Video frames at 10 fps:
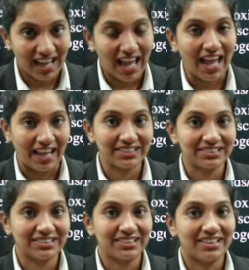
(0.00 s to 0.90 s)

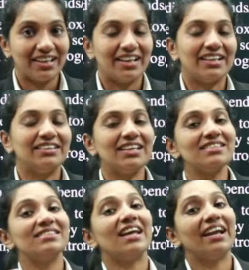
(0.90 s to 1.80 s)
and
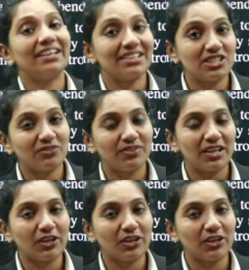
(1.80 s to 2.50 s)
This nitrogen will